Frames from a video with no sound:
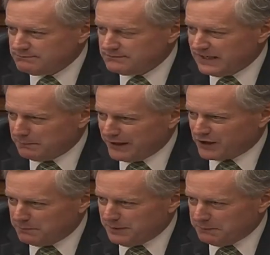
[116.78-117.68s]
the
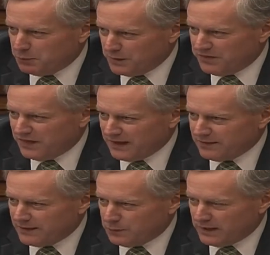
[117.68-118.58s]
American people would
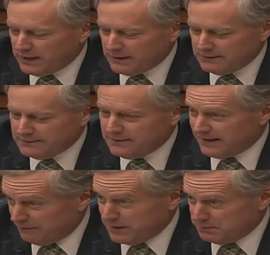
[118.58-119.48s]
think that we
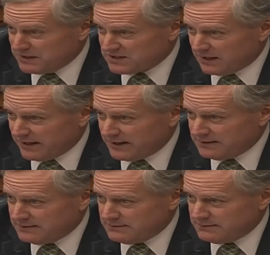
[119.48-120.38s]
have been misled.
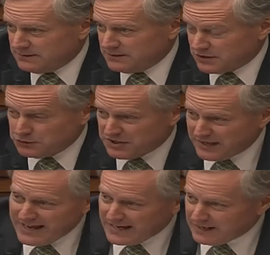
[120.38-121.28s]
So
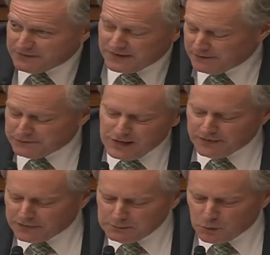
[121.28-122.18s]
today, if
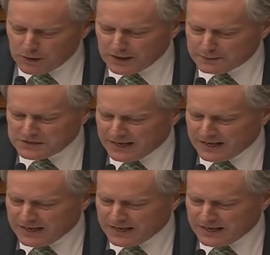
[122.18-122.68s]
nothing more comes